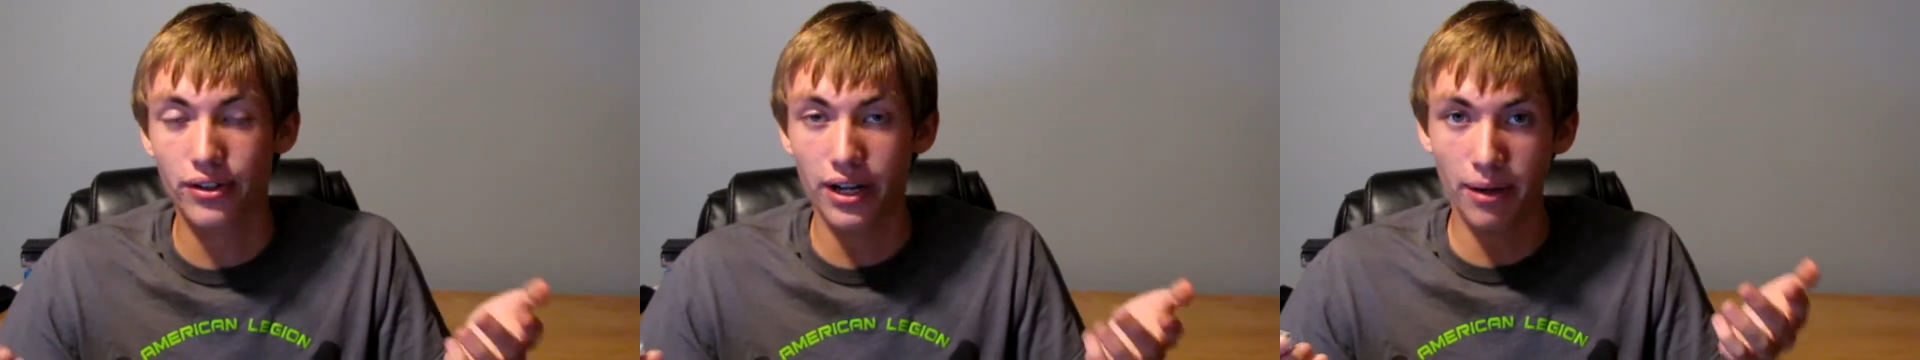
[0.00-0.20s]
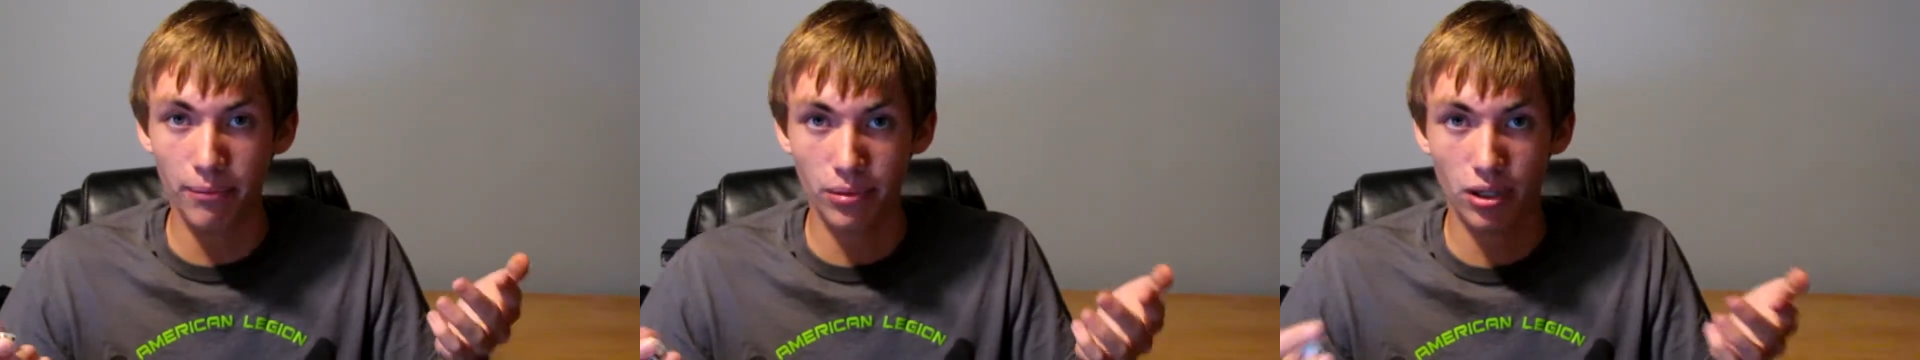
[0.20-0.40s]

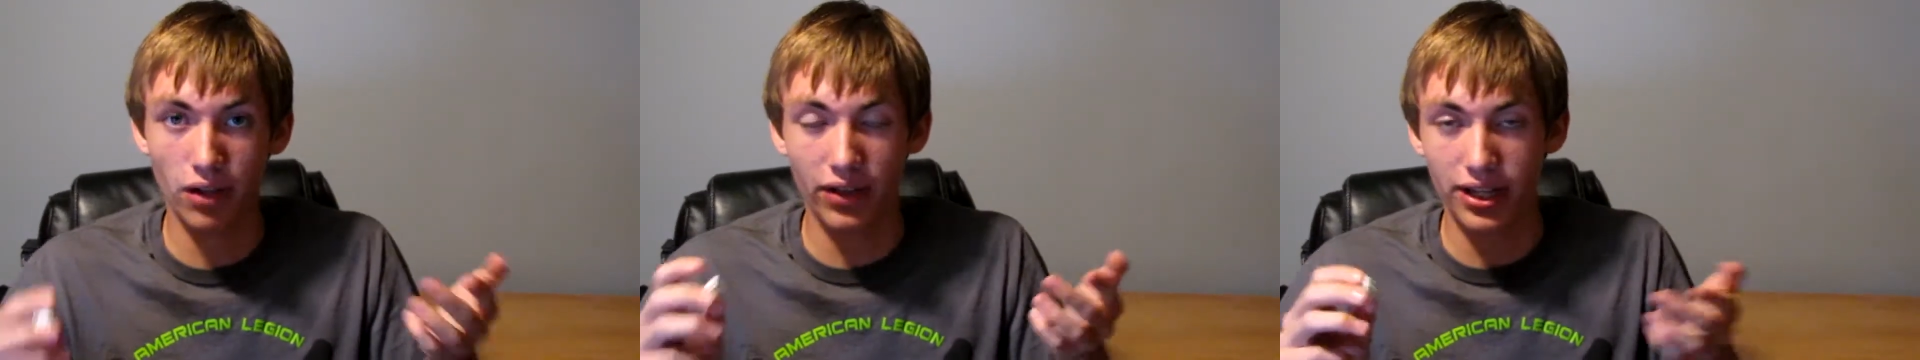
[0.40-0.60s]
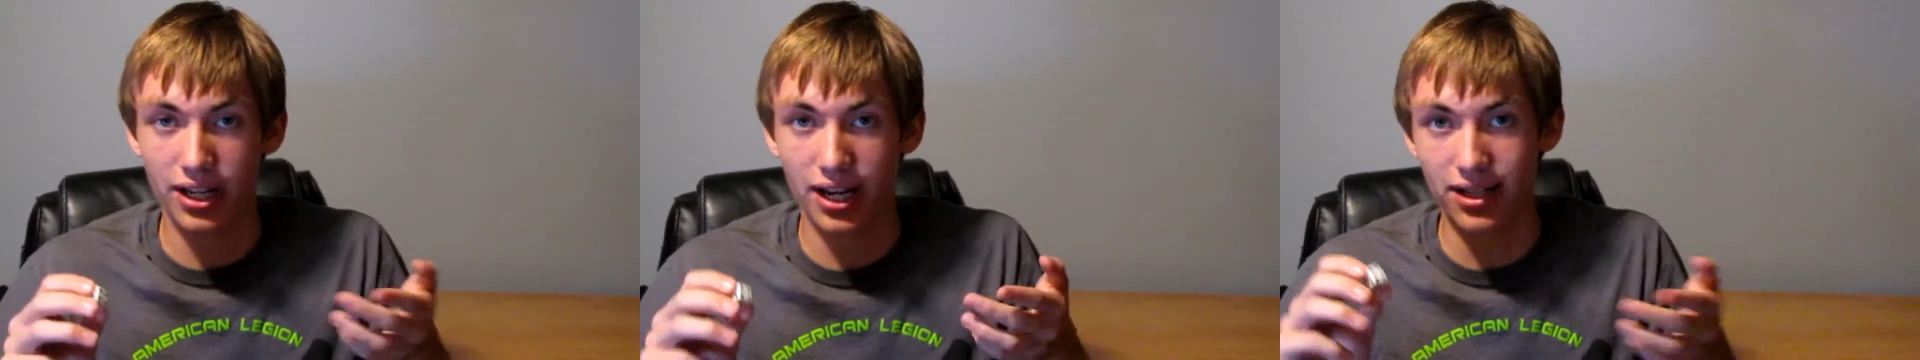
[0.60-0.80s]
number on
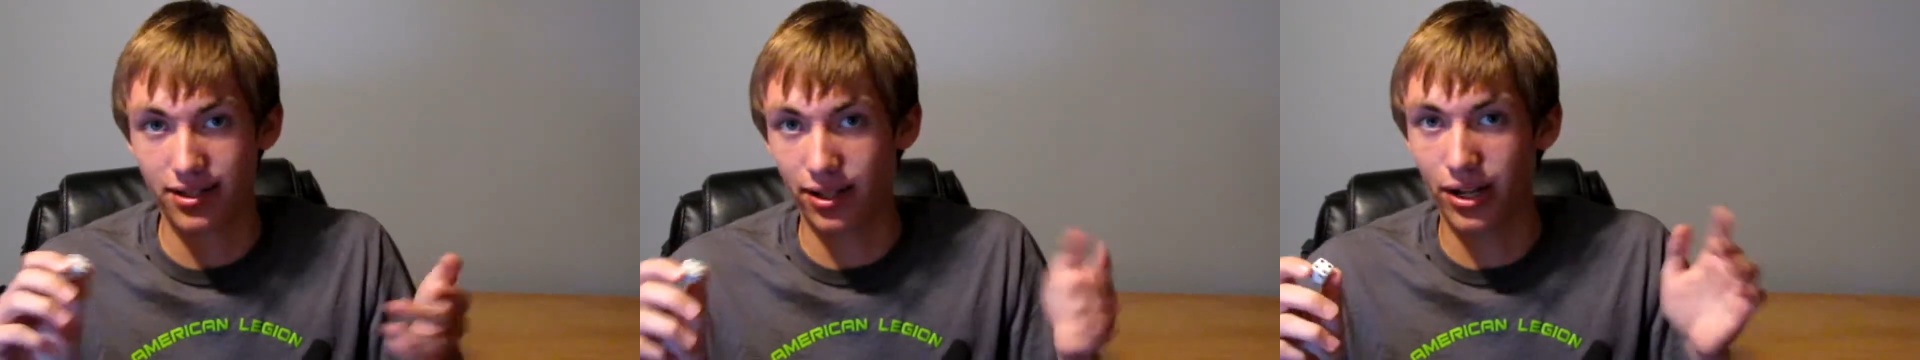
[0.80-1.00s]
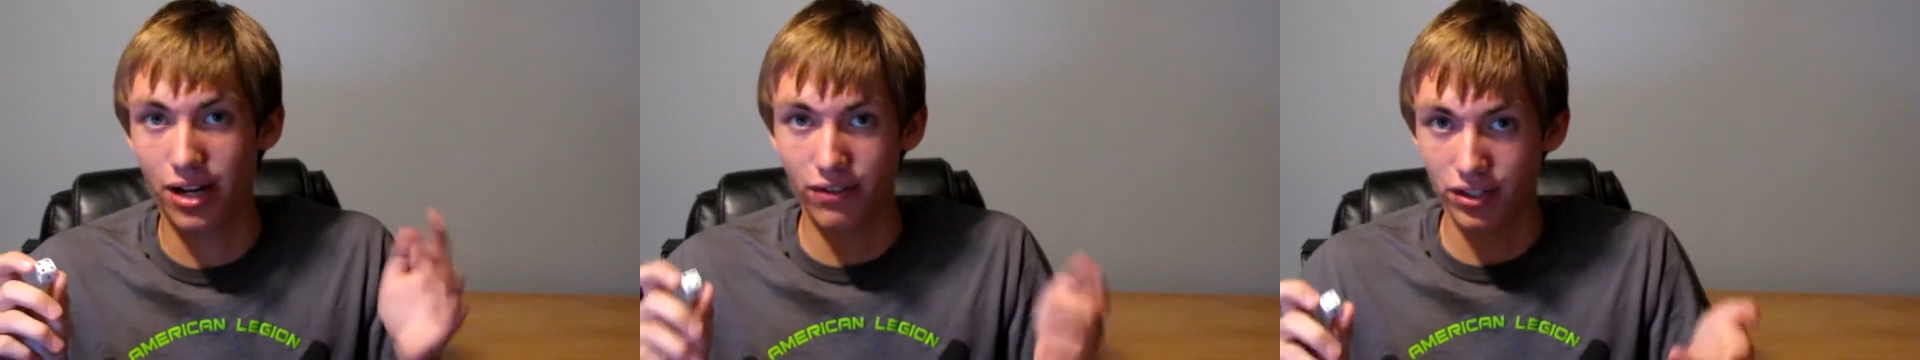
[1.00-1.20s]
the dice that
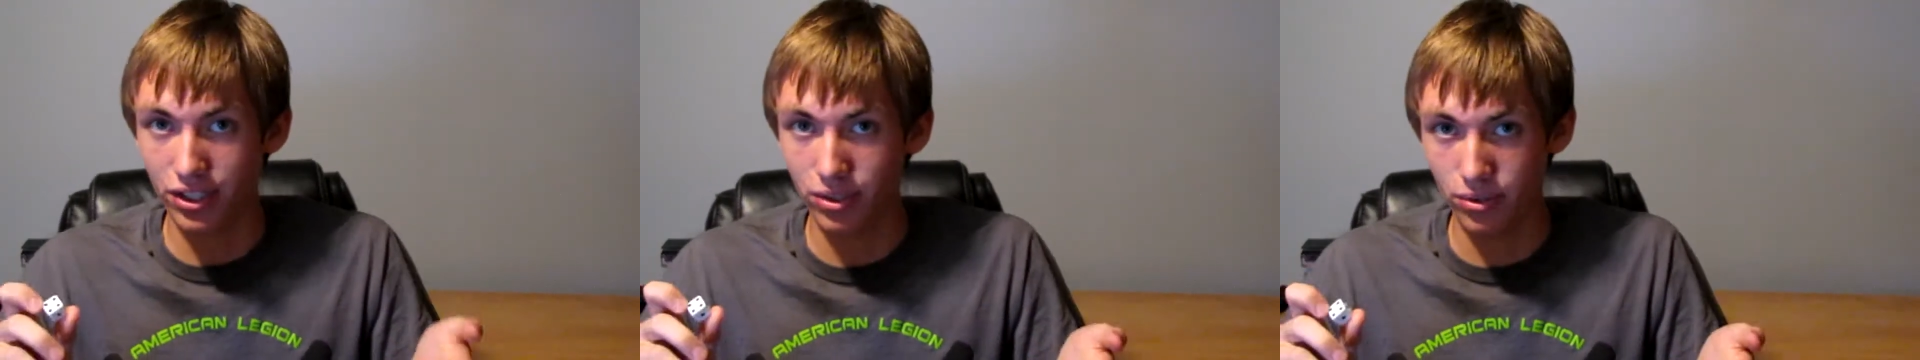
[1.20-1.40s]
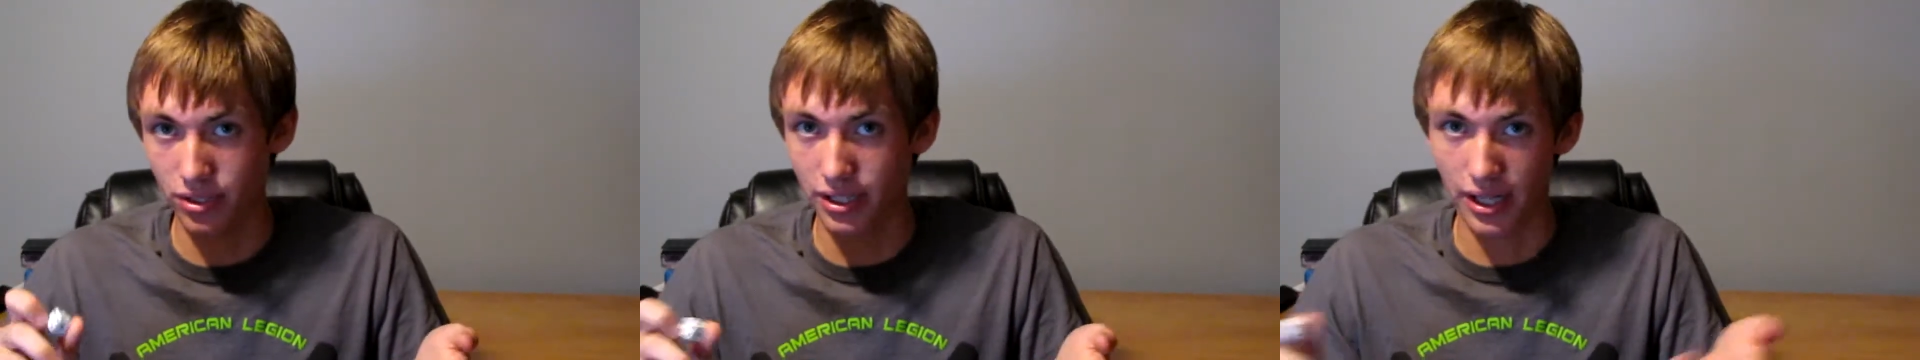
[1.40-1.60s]
you haven't
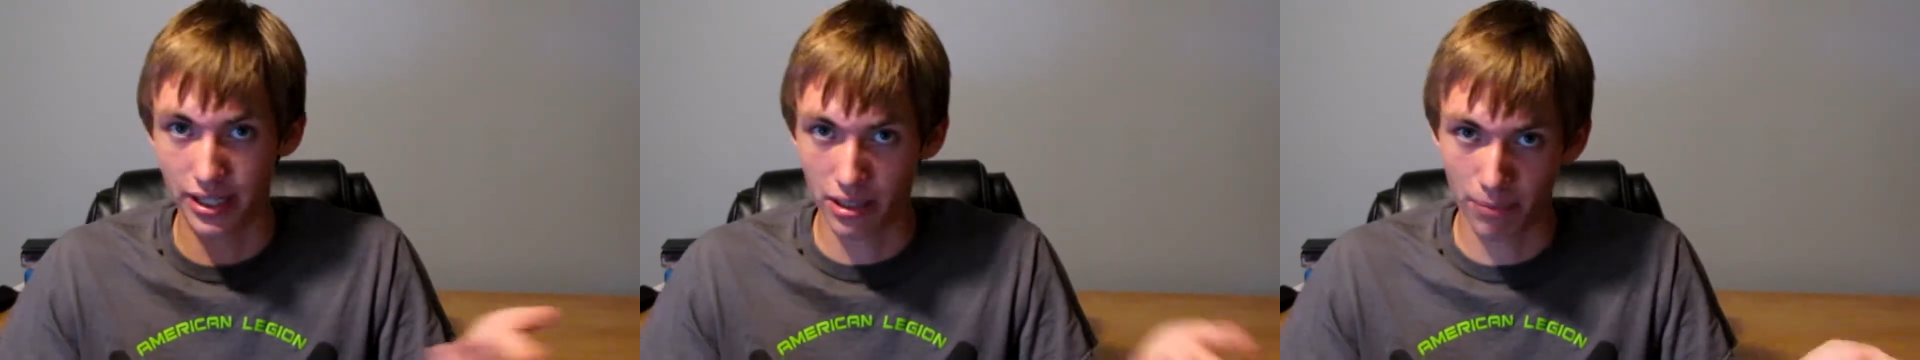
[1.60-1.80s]
used yet,